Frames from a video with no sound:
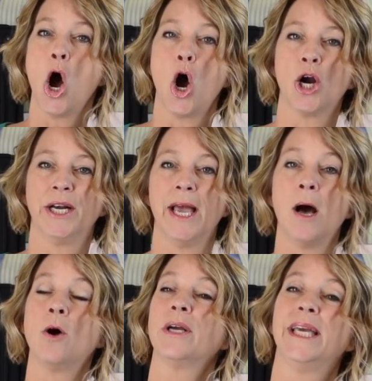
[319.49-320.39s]
are
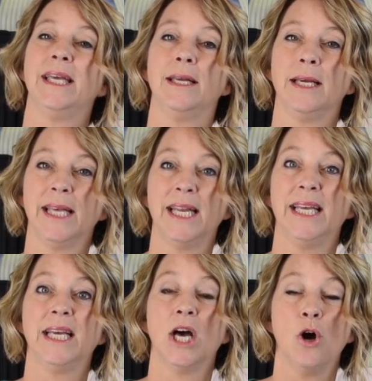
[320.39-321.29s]
now
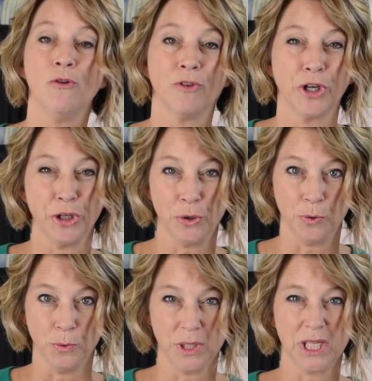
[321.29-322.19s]
getting
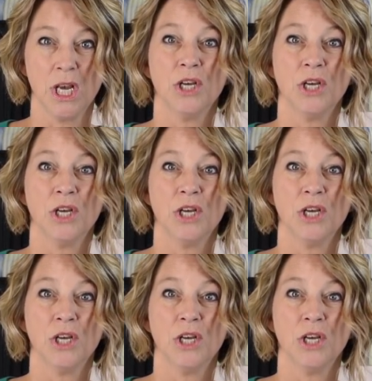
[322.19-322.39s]
overused.